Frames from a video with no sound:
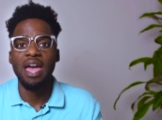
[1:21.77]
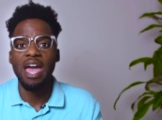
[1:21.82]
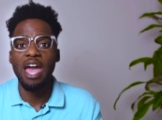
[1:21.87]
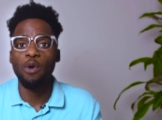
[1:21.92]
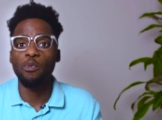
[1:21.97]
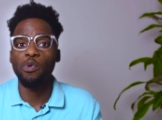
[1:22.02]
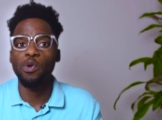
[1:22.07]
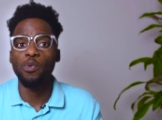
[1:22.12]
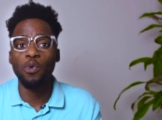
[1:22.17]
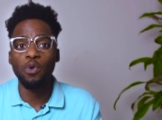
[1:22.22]

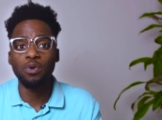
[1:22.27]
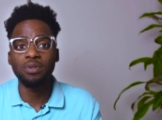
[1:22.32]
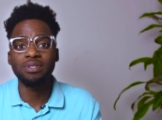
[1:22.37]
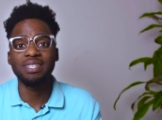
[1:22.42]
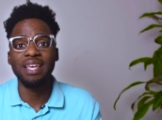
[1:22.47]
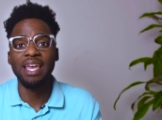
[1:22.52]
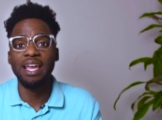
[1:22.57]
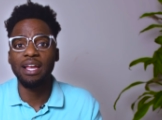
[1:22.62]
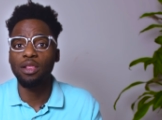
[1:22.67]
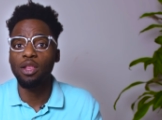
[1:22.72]
and we won't
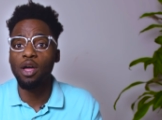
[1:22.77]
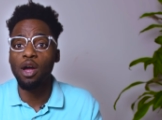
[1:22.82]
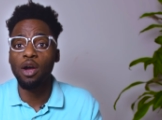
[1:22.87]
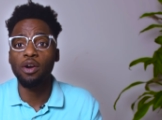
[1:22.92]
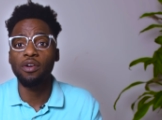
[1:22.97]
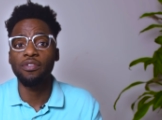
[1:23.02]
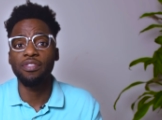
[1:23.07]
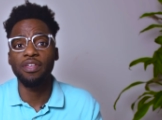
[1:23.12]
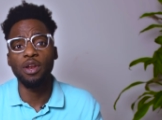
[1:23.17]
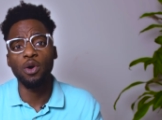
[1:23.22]
take
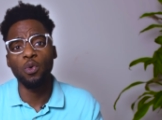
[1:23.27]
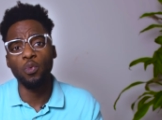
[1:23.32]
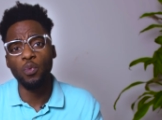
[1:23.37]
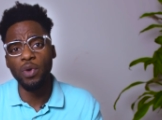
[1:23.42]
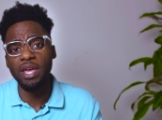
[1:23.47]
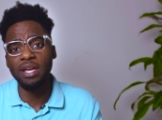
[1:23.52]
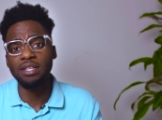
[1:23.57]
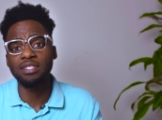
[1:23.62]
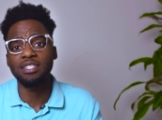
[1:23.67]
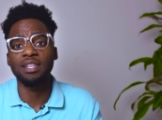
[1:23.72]
longer than a
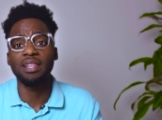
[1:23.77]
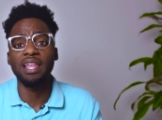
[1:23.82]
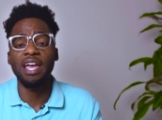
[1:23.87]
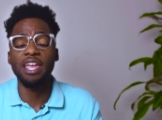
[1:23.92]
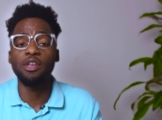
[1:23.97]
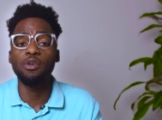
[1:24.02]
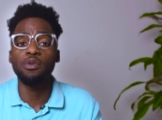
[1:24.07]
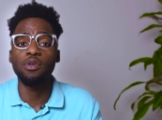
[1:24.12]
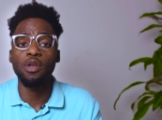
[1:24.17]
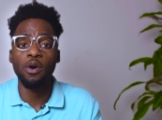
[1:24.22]
week to
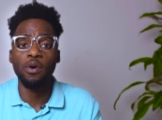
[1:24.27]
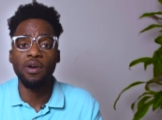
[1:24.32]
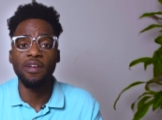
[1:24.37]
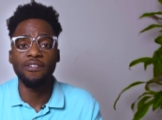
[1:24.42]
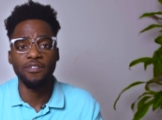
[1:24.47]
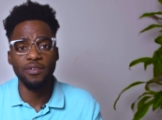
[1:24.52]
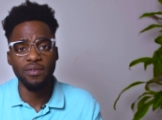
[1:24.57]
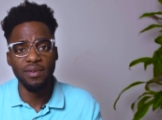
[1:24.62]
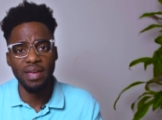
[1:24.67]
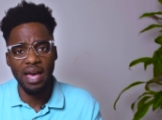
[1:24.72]
let you know
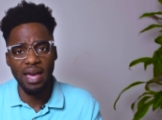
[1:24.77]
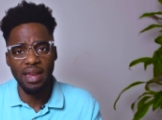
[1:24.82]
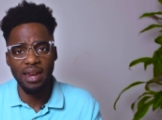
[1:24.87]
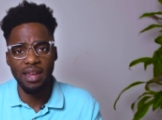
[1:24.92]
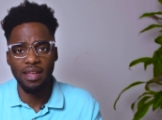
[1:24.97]
if you got